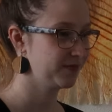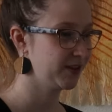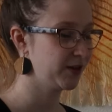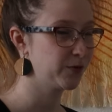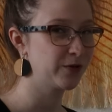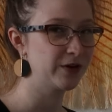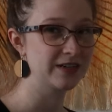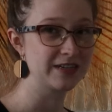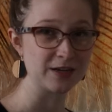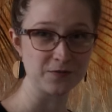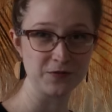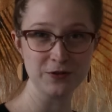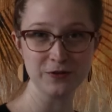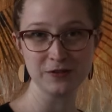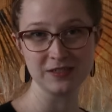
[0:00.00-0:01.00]
Now we're going to take
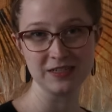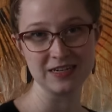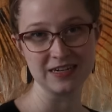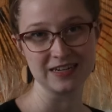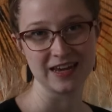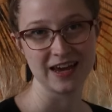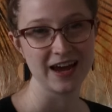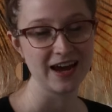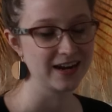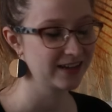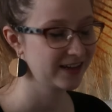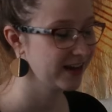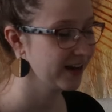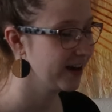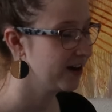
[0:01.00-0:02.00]
a few seated
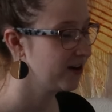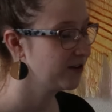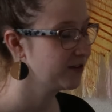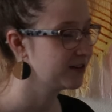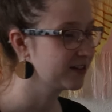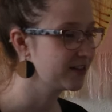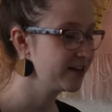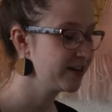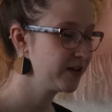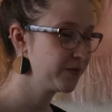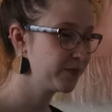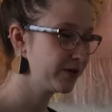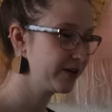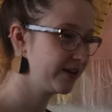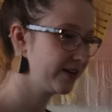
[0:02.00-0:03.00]
cat-cow,
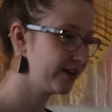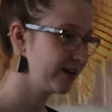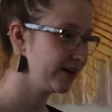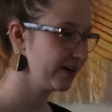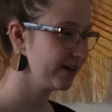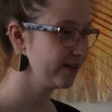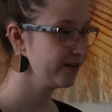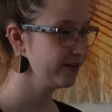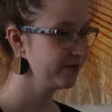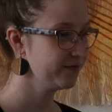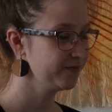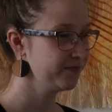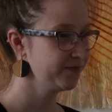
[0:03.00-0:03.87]
deep inhale.